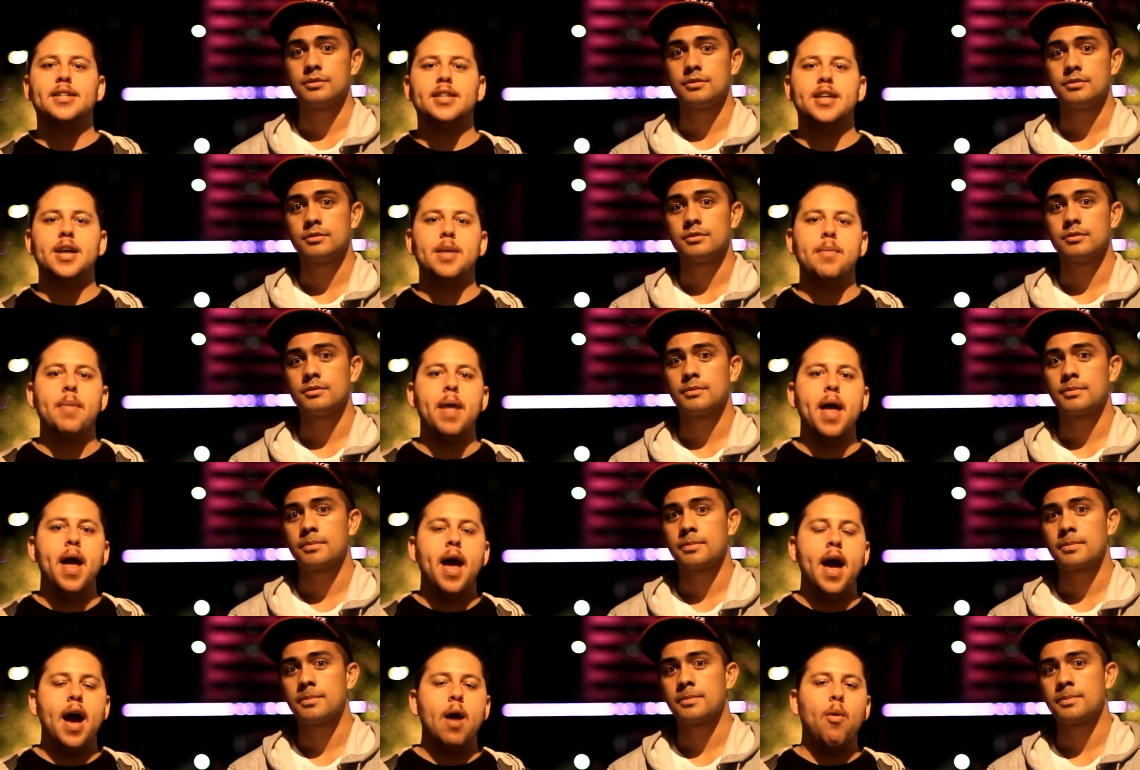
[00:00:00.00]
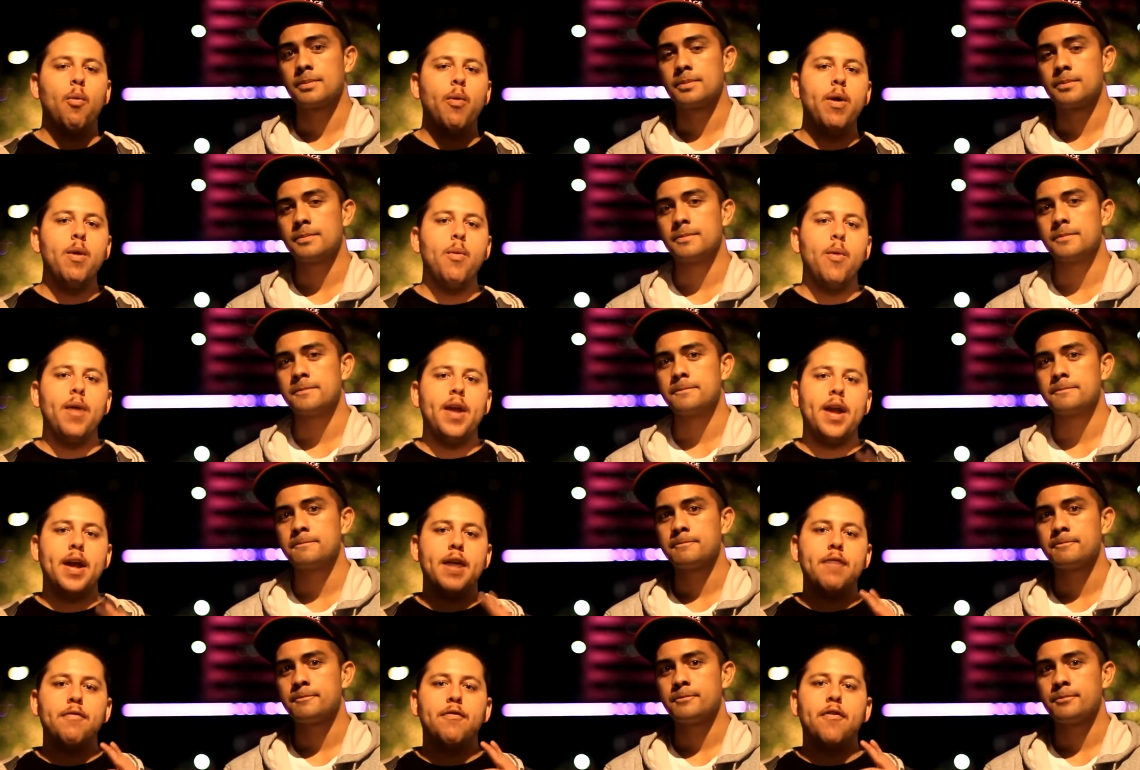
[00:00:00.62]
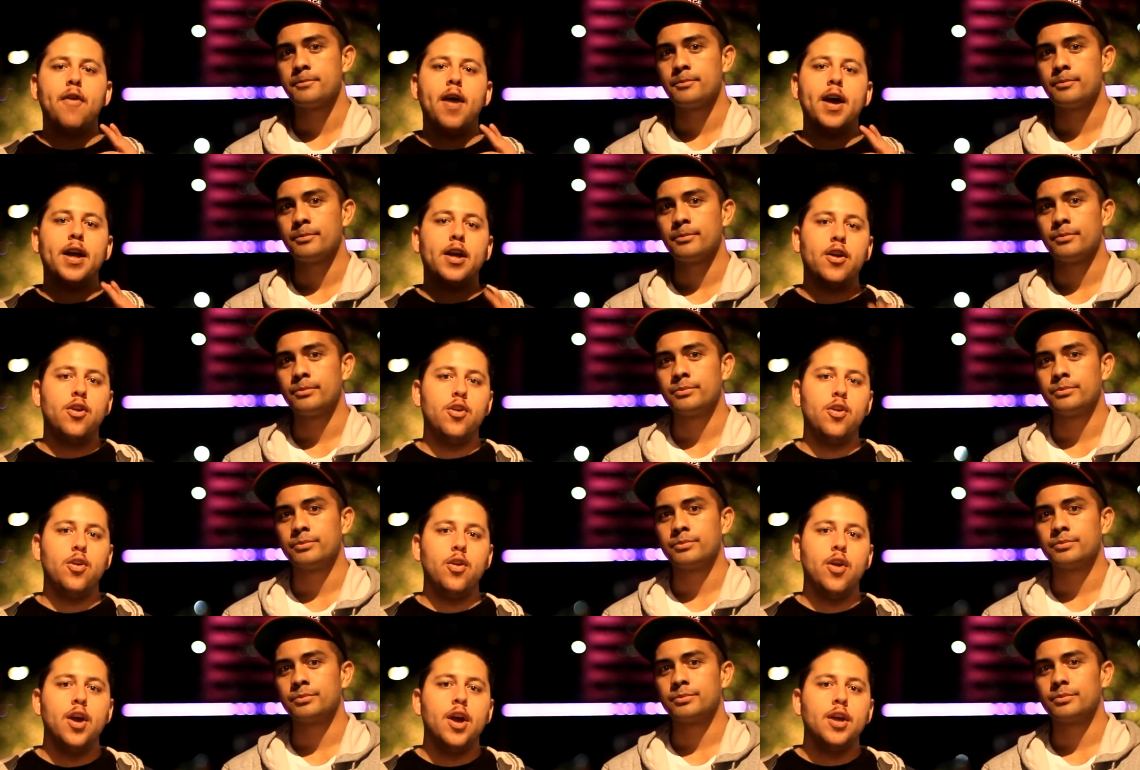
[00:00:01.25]
Speaker 1: team. And we want to invite
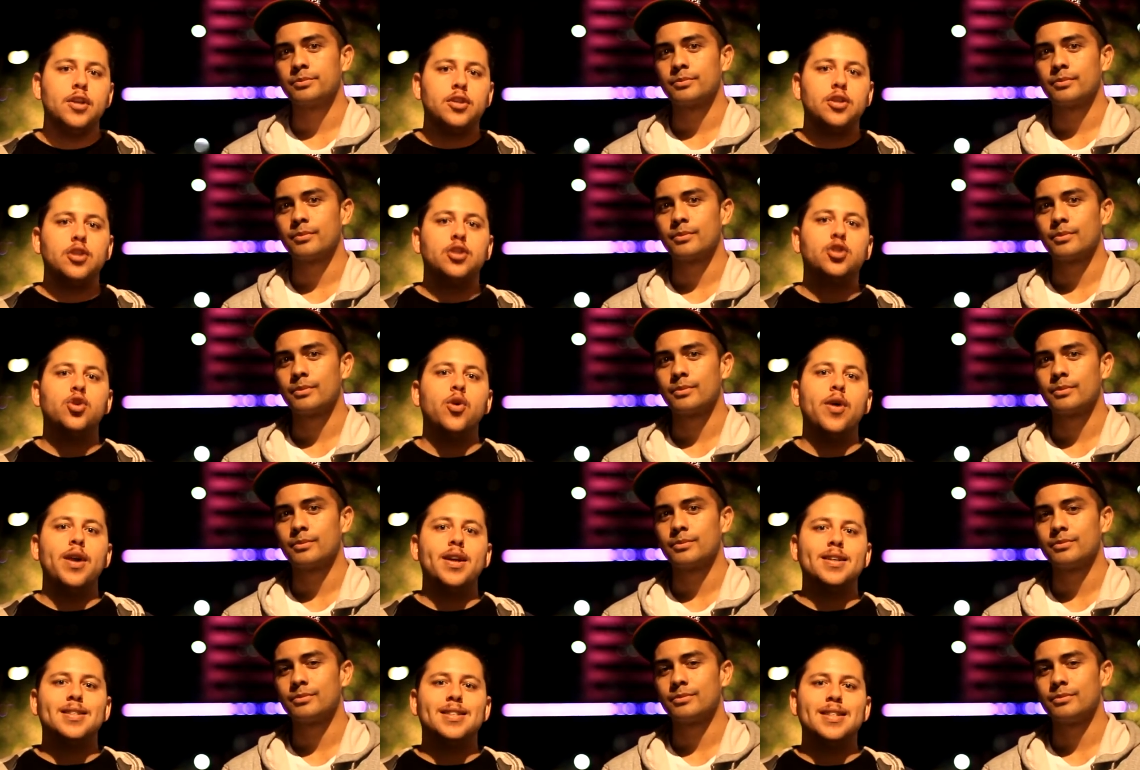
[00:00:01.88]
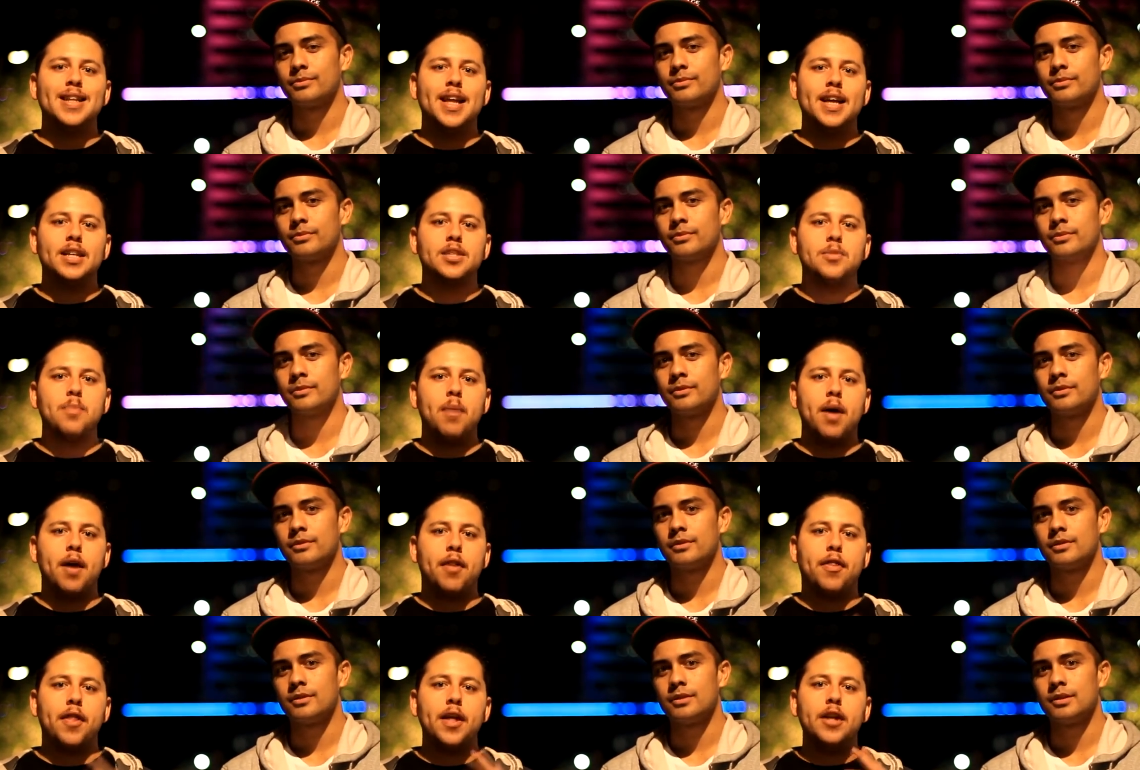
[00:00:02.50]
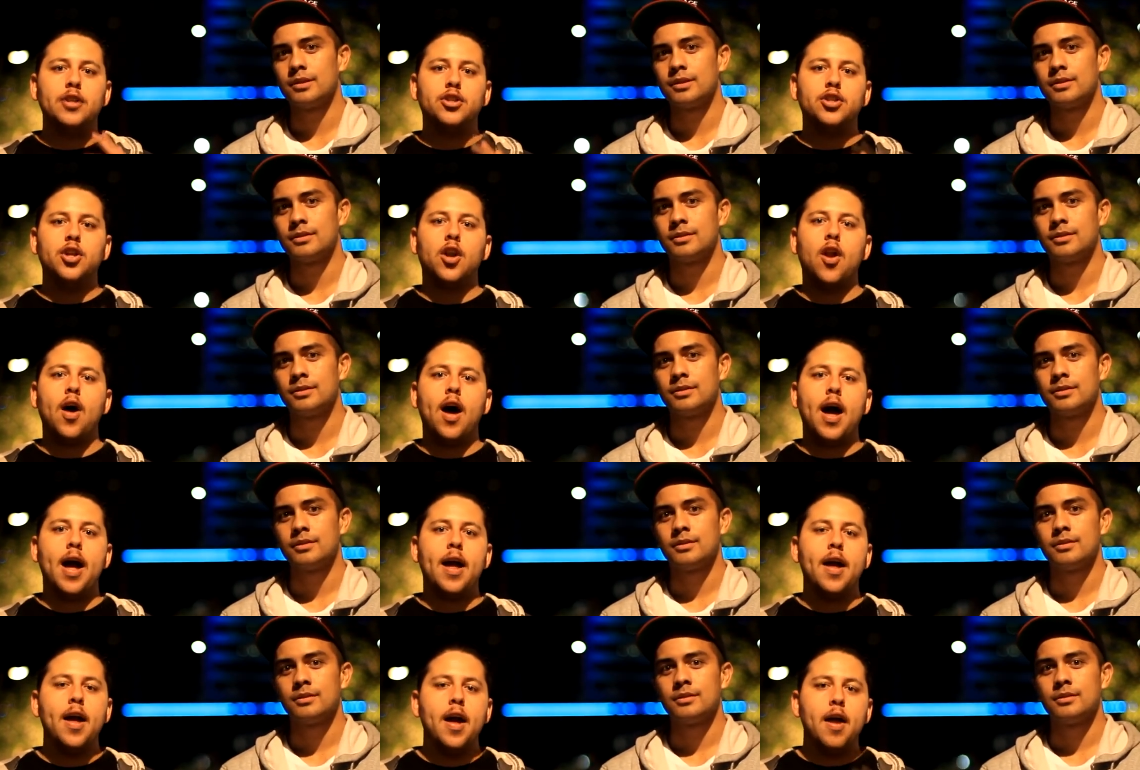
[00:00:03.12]
you to join us next month in
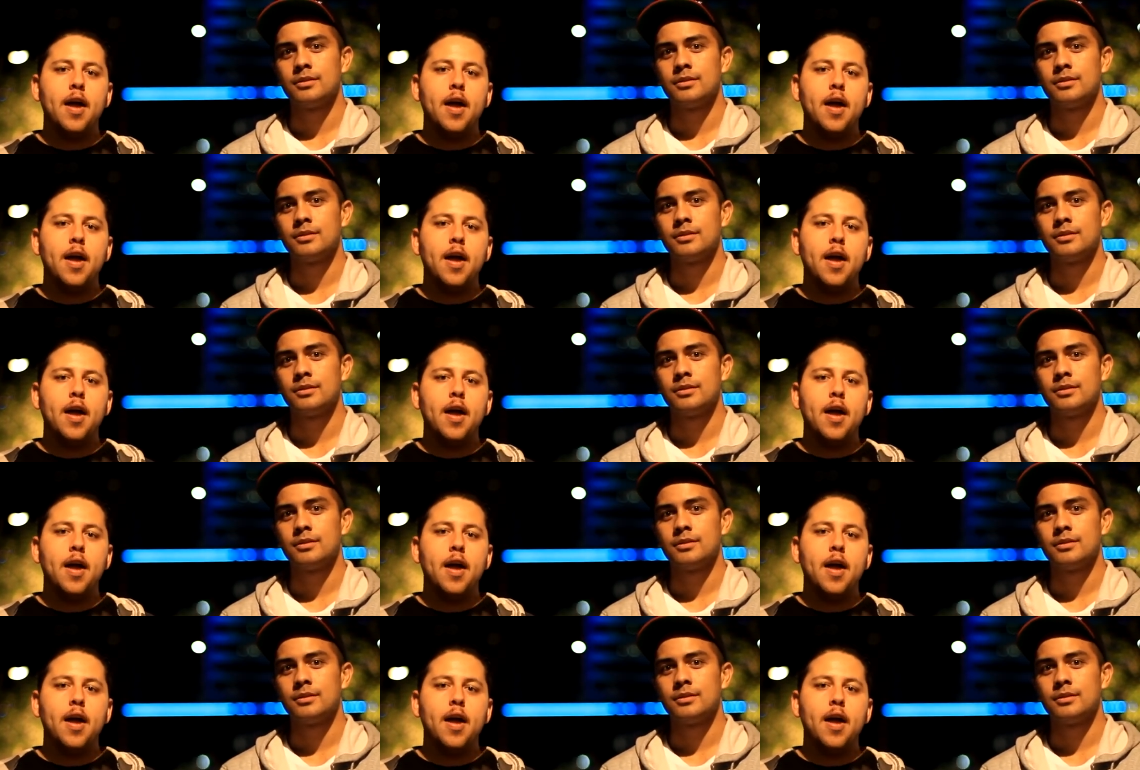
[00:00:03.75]
July